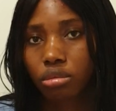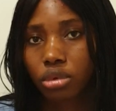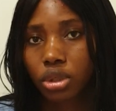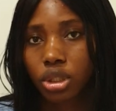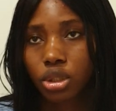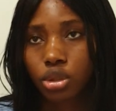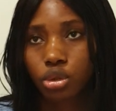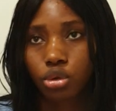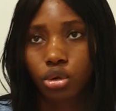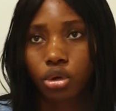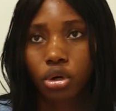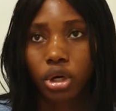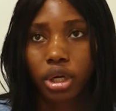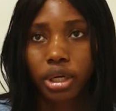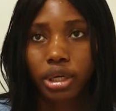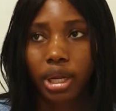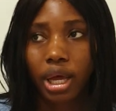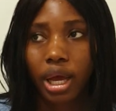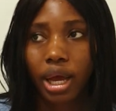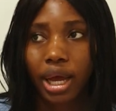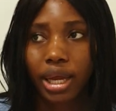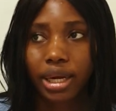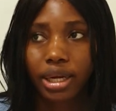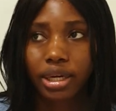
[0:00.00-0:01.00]
It will cut
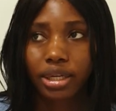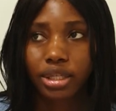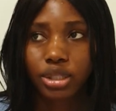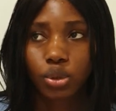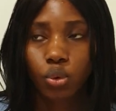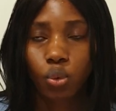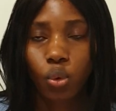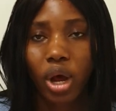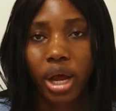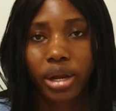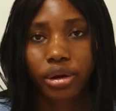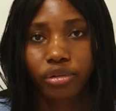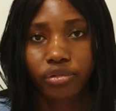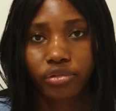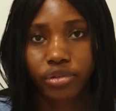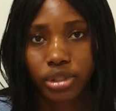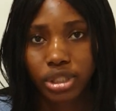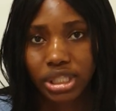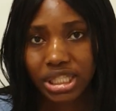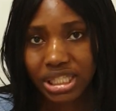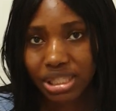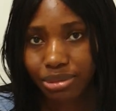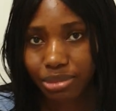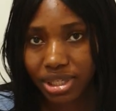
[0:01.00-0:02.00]
down at least one of your
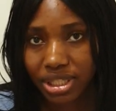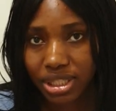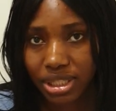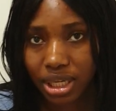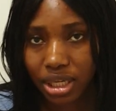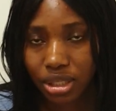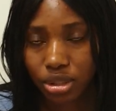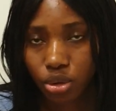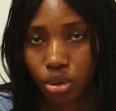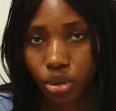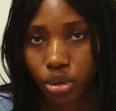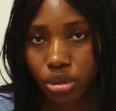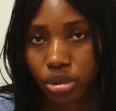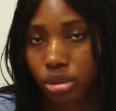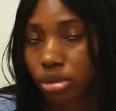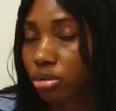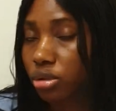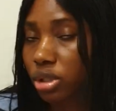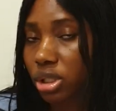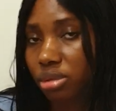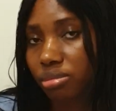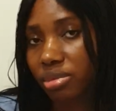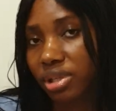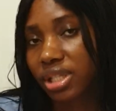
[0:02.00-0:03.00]
semesters or 2
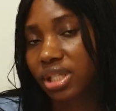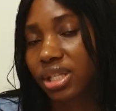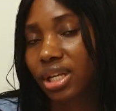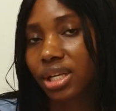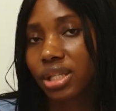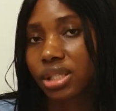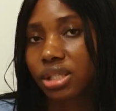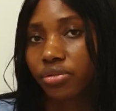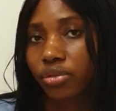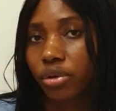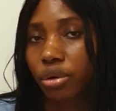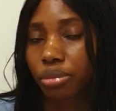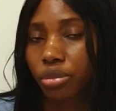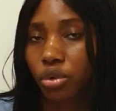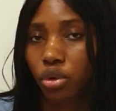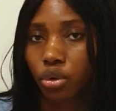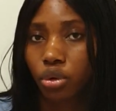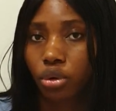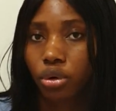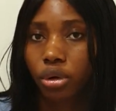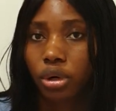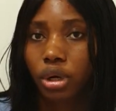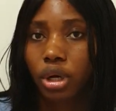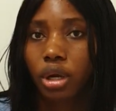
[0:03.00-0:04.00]
semesters from your
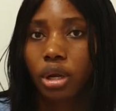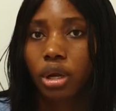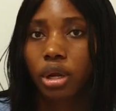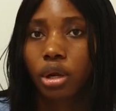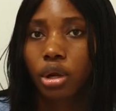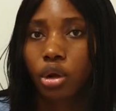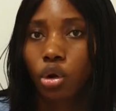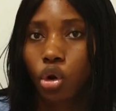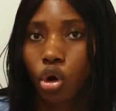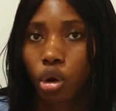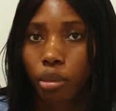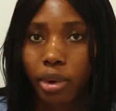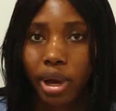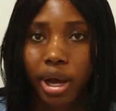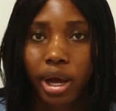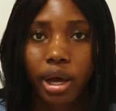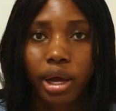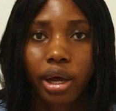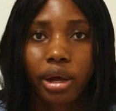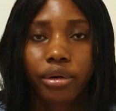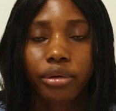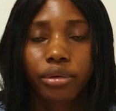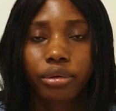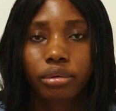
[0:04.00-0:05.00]

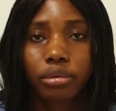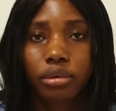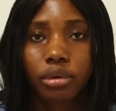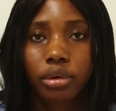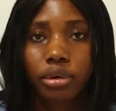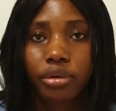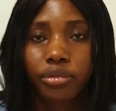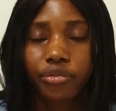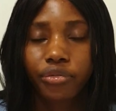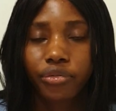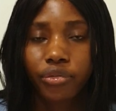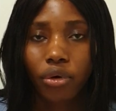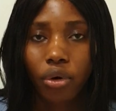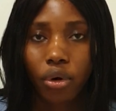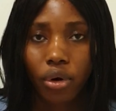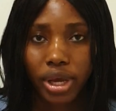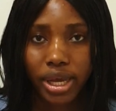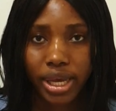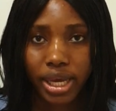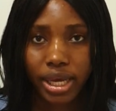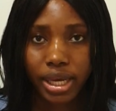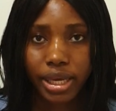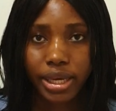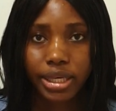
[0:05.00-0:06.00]
normal 4
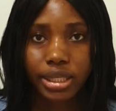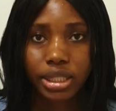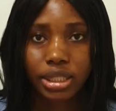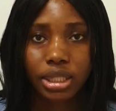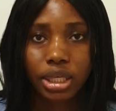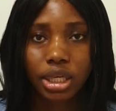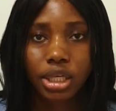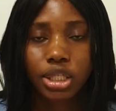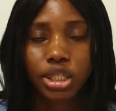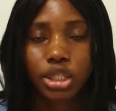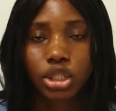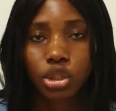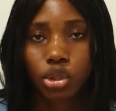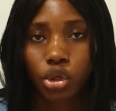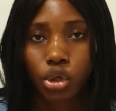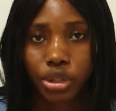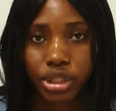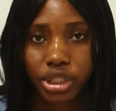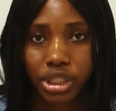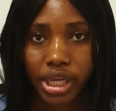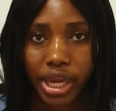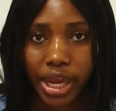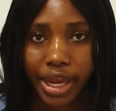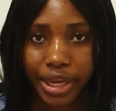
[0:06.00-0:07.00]
years
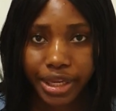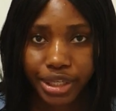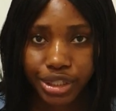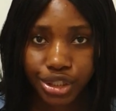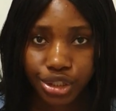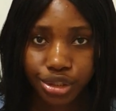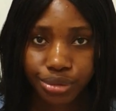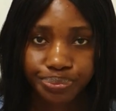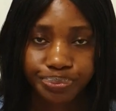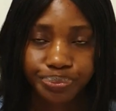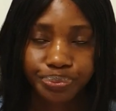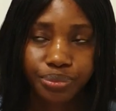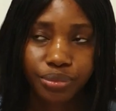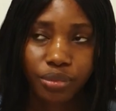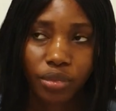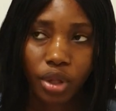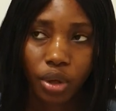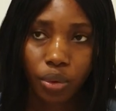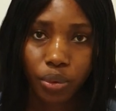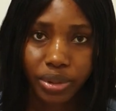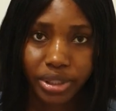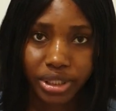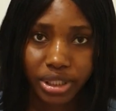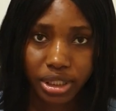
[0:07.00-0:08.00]
study age,
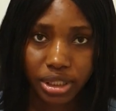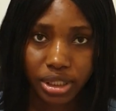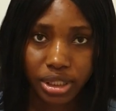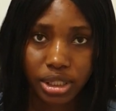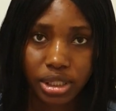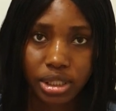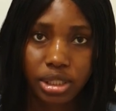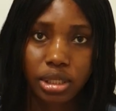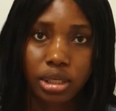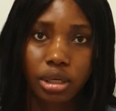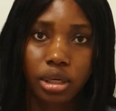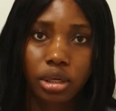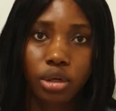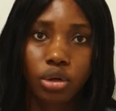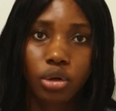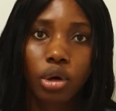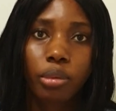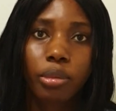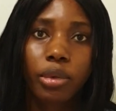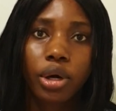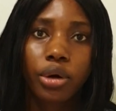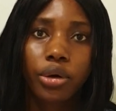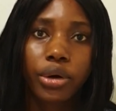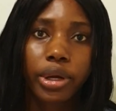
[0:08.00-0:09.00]
which is the
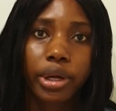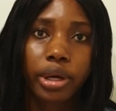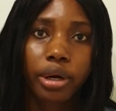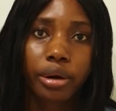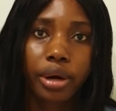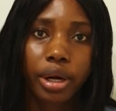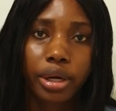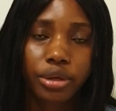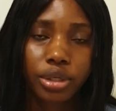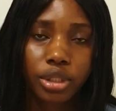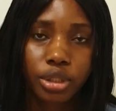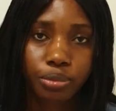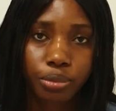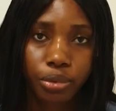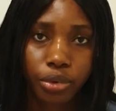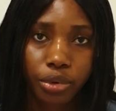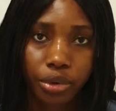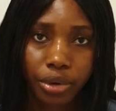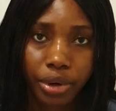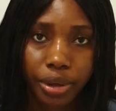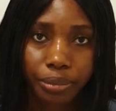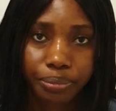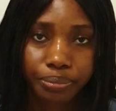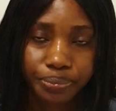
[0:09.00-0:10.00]
normal undergraduate
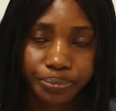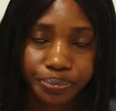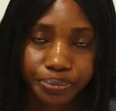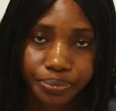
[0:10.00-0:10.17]
program.